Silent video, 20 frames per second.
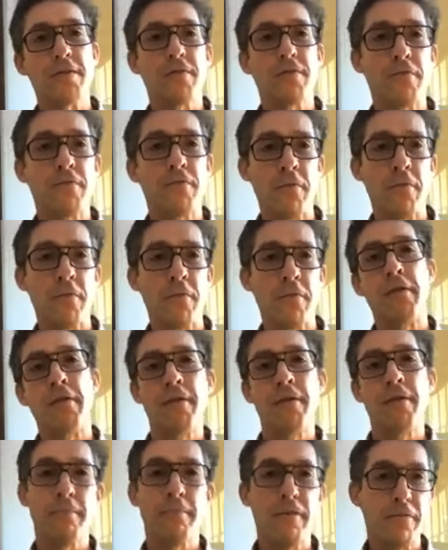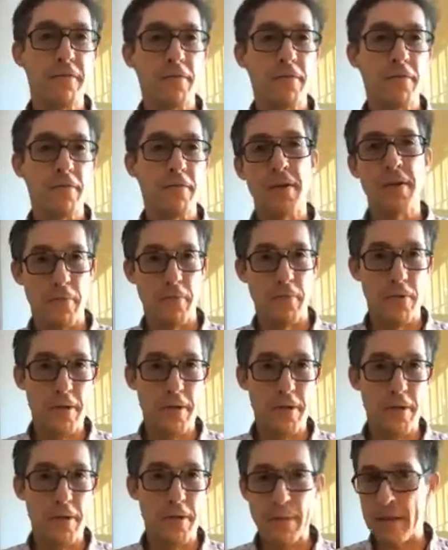run before you can walk.
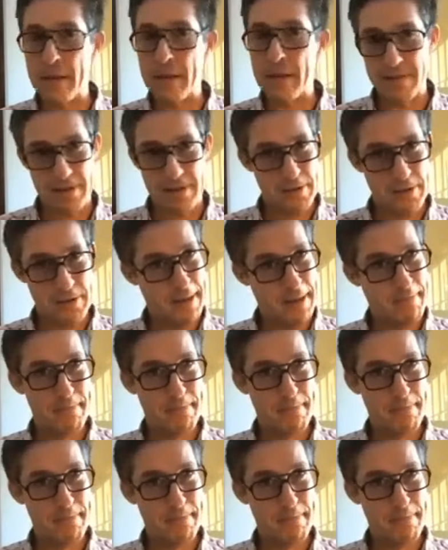End of story.